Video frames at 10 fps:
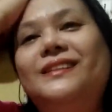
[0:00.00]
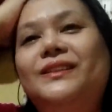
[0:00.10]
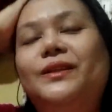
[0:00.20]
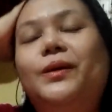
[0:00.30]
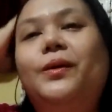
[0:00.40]

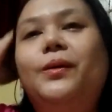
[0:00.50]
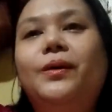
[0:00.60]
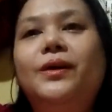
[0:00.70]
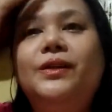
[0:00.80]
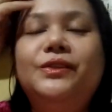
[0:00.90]

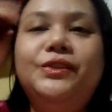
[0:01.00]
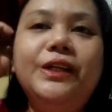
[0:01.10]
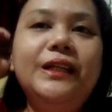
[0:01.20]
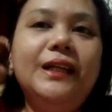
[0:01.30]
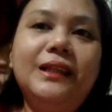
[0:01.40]
So
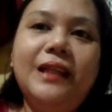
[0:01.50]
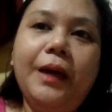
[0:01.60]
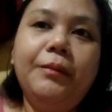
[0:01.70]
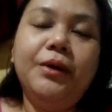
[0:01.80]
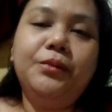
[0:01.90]
during that
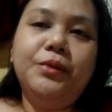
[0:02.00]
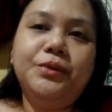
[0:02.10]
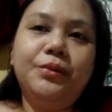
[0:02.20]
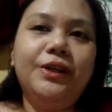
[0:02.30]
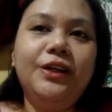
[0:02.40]
time, I
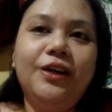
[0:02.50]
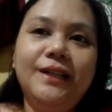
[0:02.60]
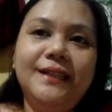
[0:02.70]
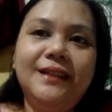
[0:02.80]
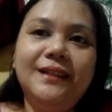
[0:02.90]
was working
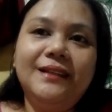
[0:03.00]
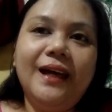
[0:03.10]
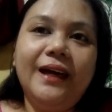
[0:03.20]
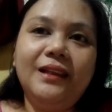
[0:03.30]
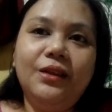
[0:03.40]
on it at
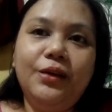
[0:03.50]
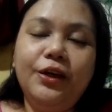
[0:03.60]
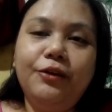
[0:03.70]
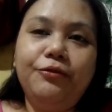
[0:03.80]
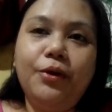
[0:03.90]
night,
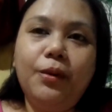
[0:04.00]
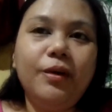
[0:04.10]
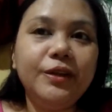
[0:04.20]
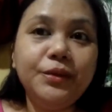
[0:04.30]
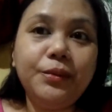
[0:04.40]
looking
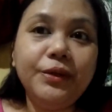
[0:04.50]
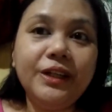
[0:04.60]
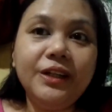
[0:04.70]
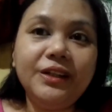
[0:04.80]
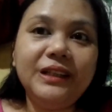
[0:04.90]
forward to
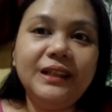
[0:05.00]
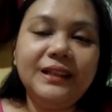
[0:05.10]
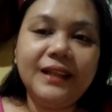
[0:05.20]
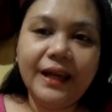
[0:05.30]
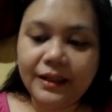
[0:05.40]
working on it
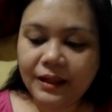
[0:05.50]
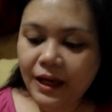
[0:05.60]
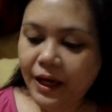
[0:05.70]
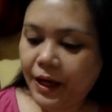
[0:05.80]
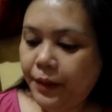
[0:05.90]
at night.
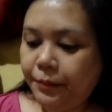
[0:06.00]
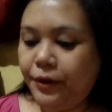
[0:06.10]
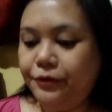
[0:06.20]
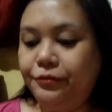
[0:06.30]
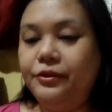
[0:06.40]

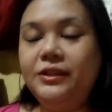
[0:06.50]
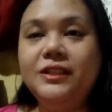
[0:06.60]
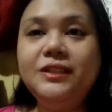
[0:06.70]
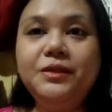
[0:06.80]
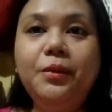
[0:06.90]
But for
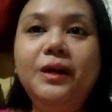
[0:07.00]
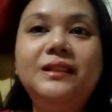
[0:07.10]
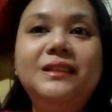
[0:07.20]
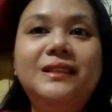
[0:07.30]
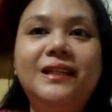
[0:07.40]
this
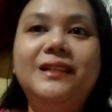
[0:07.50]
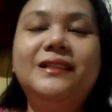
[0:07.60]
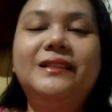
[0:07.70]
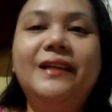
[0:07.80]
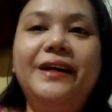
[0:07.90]
one,
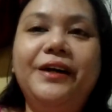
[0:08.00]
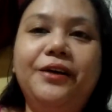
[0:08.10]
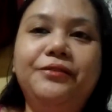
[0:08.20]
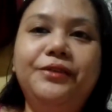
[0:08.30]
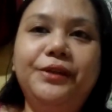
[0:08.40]
since I
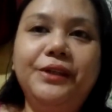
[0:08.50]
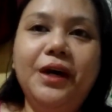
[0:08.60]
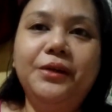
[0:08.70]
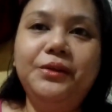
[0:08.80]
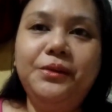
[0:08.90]
have learned
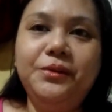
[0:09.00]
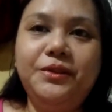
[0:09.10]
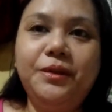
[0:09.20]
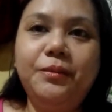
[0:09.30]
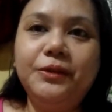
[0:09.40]
how to
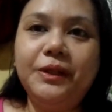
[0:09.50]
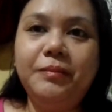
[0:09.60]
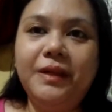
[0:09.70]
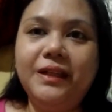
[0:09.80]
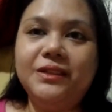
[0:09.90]
use the
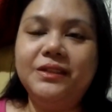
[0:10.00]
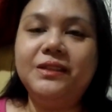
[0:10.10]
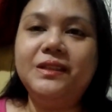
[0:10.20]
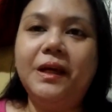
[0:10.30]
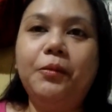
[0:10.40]

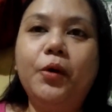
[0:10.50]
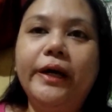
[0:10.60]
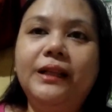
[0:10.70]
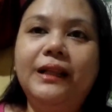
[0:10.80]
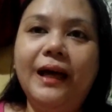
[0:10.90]
multiplacers, I'm
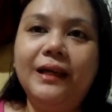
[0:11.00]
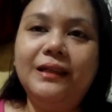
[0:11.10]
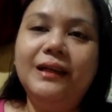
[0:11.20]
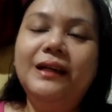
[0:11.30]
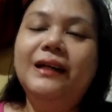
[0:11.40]
quite
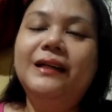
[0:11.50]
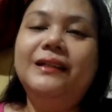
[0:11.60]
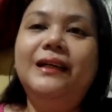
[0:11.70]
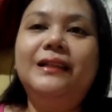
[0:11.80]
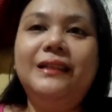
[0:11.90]
glad
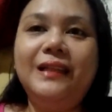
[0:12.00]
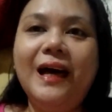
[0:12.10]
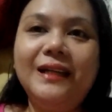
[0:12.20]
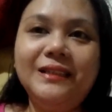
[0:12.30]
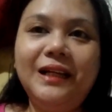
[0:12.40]
that it
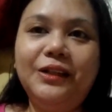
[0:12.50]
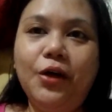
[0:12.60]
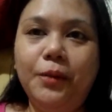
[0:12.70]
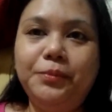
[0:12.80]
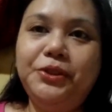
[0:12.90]
has that
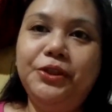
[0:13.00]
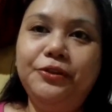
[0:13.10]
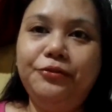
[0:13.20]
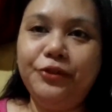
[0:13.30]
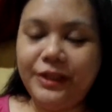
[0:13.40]

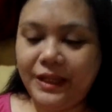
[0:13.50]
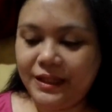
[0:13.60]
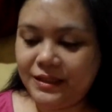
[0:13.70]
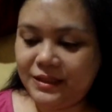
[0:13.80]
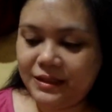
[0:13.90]
option for
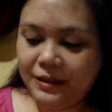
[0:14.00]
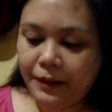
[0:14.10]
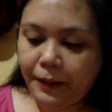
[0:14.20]
this.